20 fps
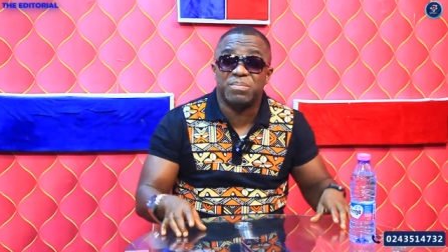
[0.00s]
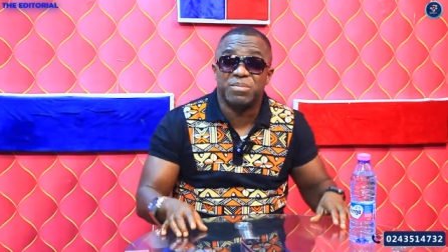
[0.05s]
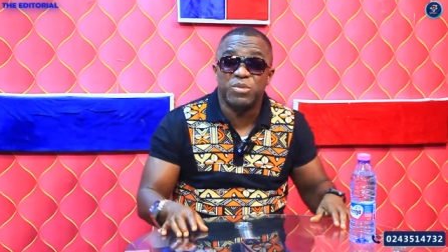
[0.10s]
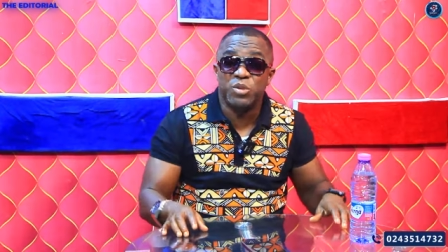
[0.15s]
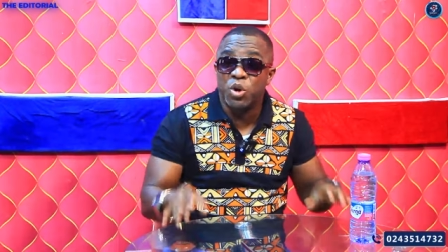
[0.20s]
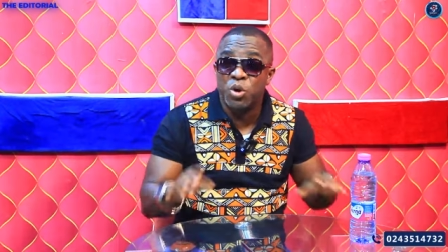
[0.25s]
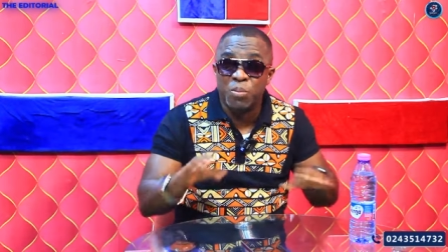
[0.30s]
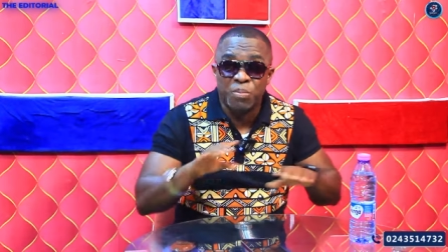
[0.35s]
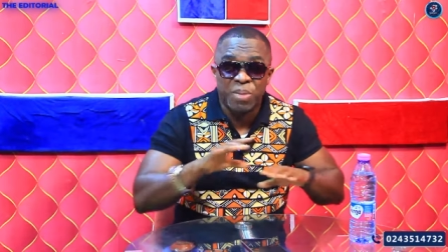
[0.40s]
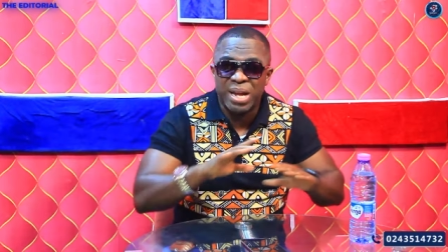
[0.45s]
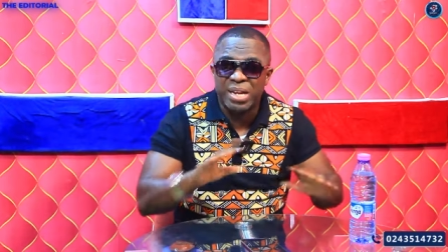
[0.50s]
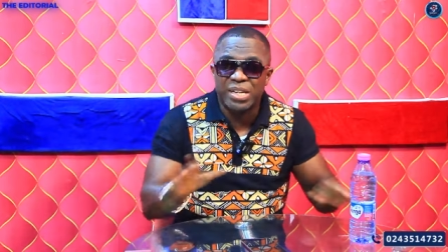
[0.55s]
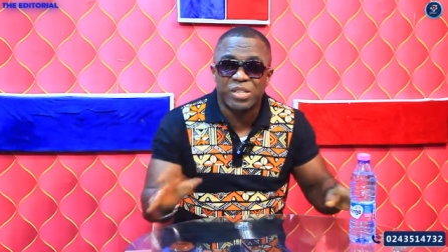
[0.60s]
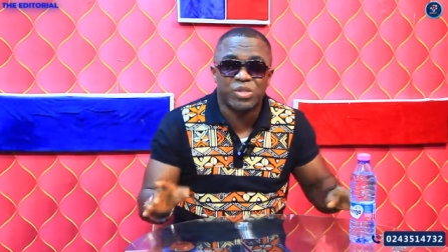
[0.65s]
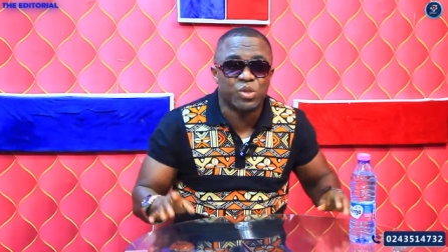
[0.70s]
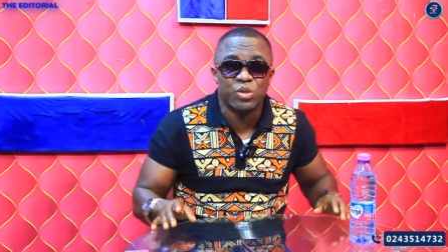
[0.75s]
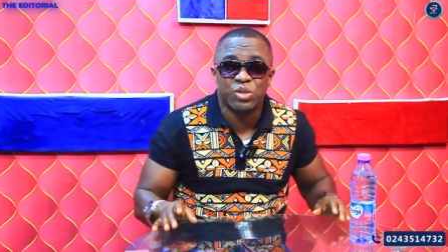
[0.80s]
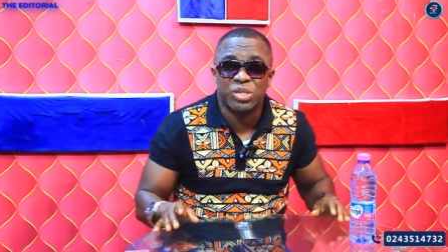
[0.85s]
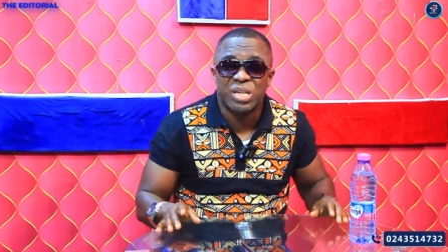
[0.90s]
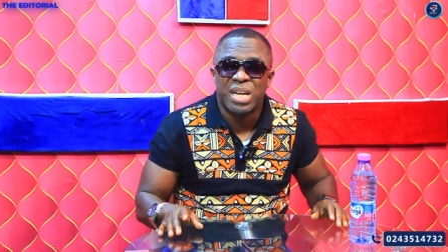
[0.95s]
Nobody
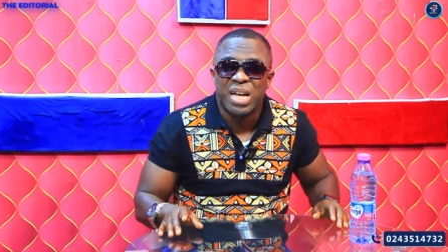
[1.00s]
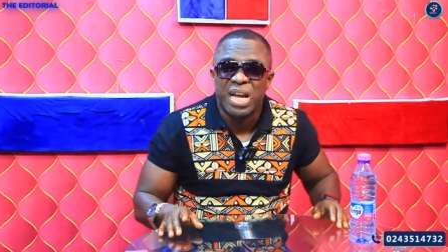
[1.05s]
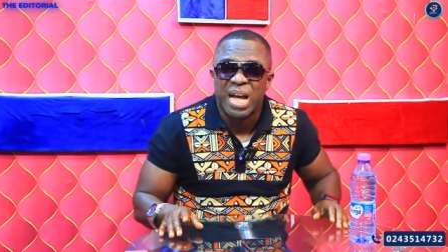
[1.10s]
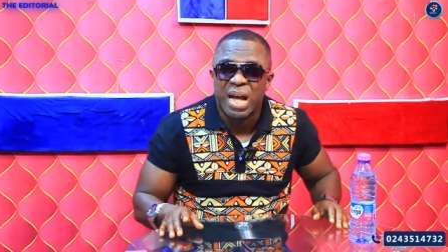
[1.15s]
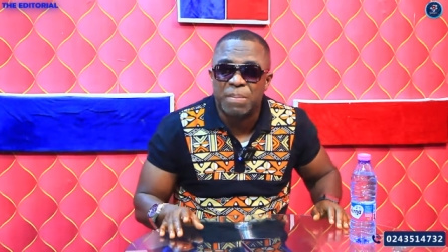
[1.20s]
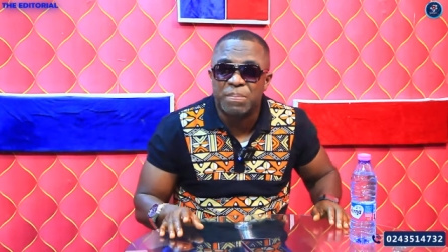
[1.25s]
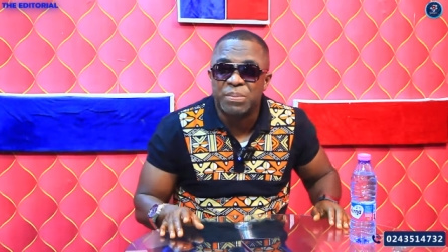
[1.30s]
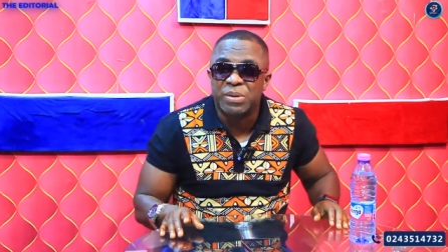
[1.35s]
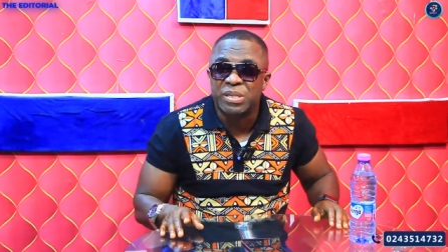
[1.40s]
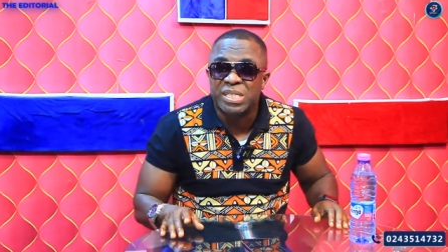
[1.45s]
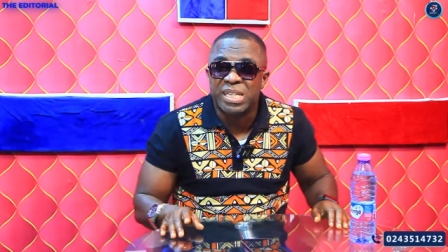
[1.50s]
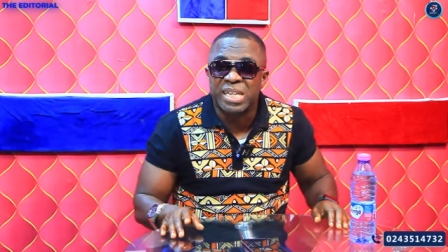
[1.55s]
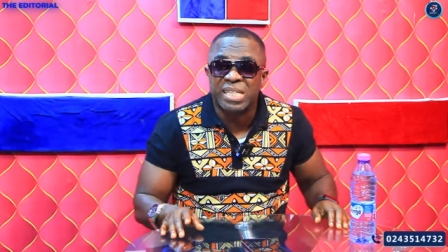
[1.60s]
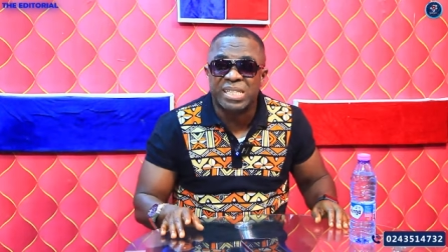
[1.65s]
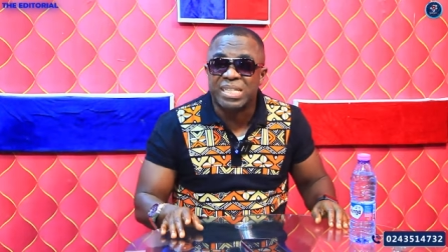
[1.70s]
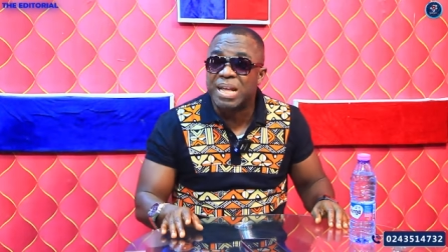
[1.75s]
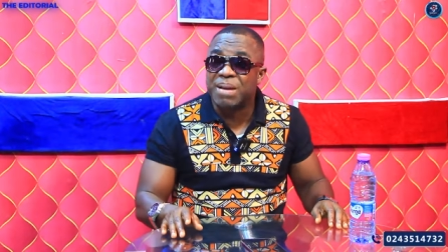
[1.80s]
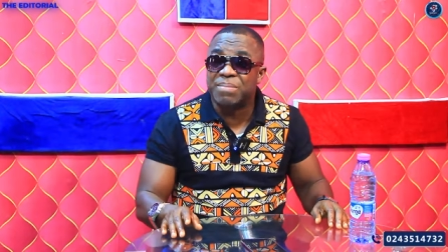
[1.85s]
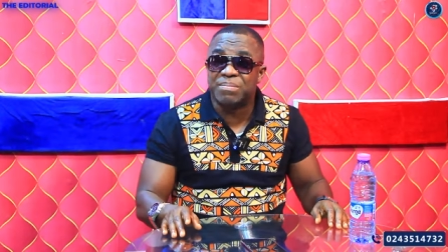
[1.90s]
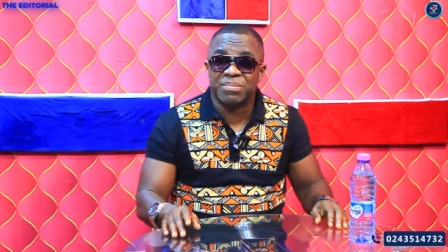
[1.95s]
should
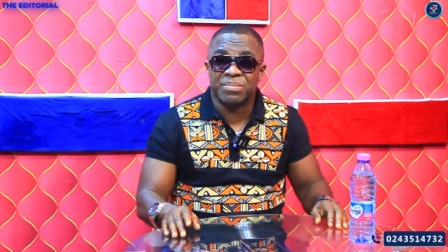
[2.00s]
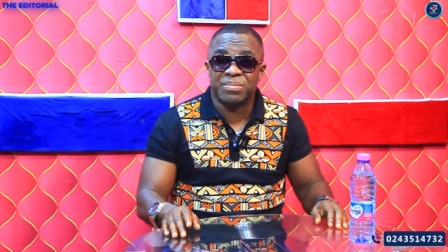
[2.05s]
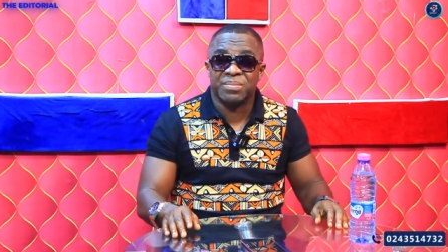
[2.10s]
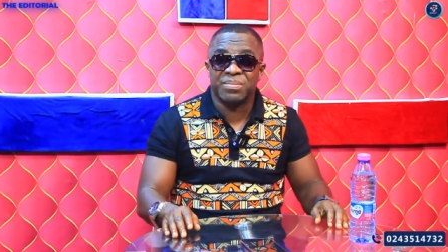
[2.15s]
appreciate them.